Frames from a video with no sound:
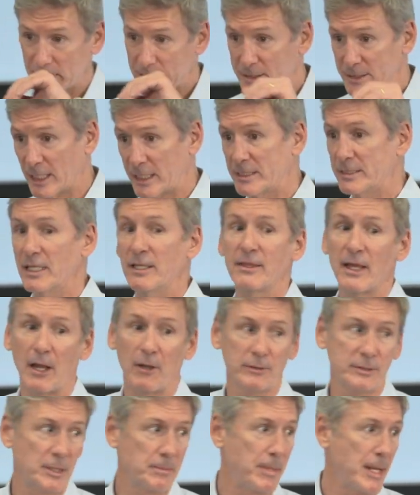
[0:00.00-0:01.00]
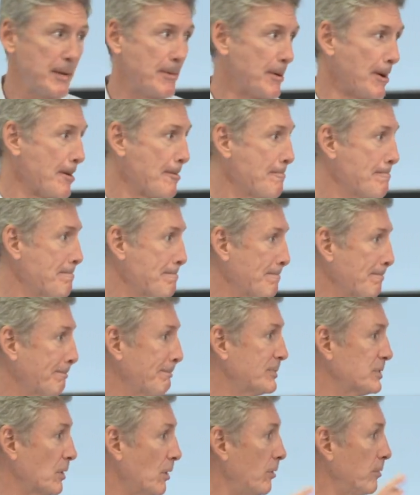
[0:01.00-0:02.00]
is 60,000 people.
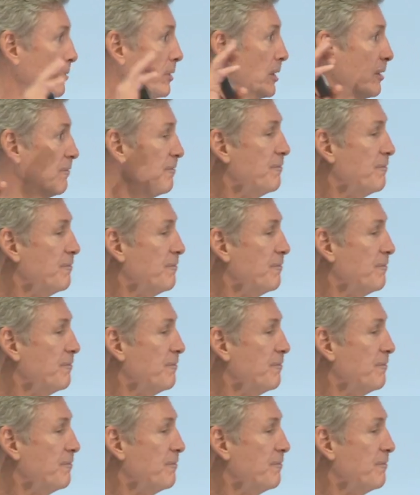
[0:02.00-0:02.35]
So